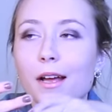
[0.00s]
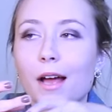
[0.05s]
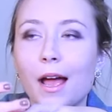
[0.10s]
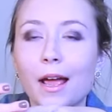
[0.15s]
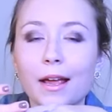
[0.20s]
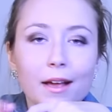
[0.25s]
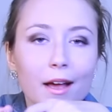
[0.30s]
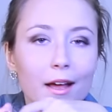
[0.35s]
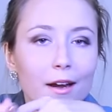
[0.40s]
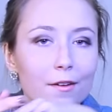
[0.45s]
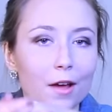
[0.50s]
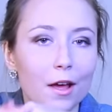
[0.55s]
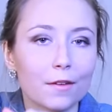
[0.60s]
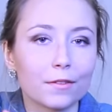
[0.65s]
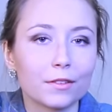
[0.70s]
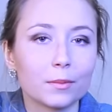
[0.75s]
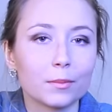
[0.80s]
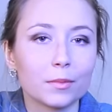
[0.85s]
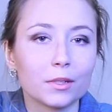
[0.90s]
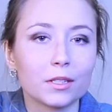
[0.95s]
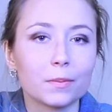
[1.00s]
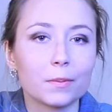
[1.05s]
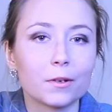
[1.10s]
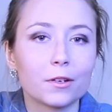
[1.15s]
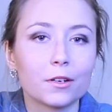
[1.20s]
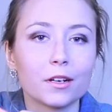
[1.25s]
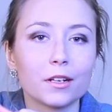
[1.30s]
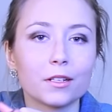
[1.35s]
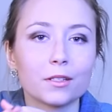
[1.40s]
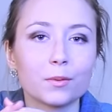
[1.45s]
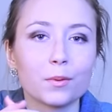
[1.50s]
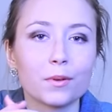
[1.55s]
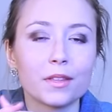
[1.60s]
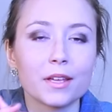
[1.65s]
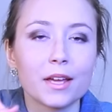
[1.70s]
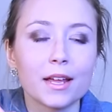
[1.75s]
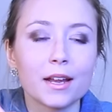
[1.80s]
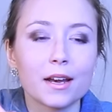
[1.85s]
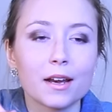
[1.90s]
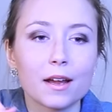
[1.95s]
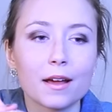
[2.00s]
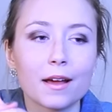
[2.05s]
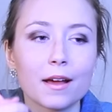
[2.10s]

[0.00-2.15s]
I kind of have some experience with it.